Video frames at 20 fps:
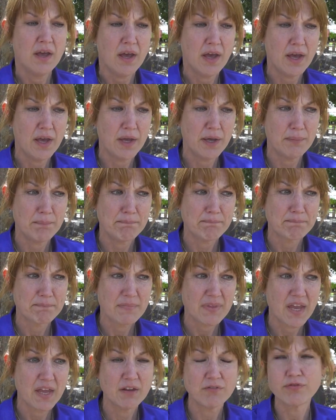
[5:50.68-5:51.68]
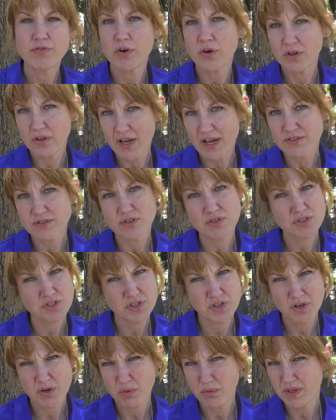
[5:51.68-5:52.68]
Um, and fertilizers,
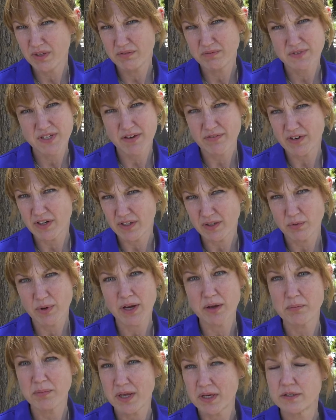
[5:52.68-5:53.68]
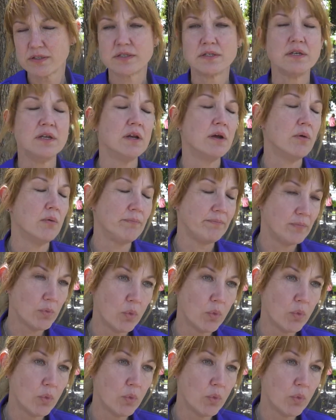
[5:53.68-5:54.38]
you know, we definitely recommend, you know,